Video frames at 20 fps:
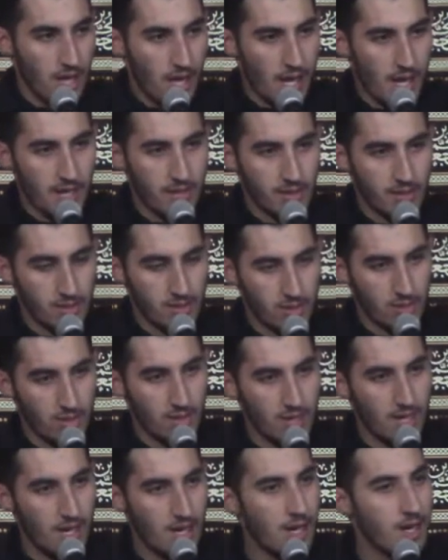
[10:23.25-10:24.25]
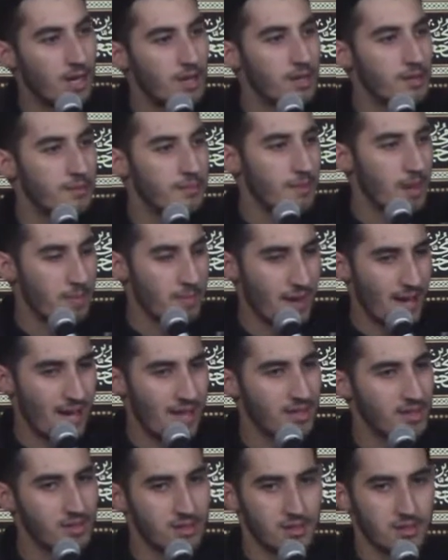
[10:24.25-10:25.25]
And Rasulullah maybe
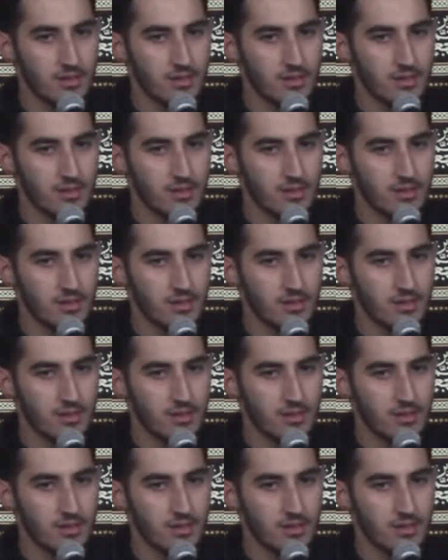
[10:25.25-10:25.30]
had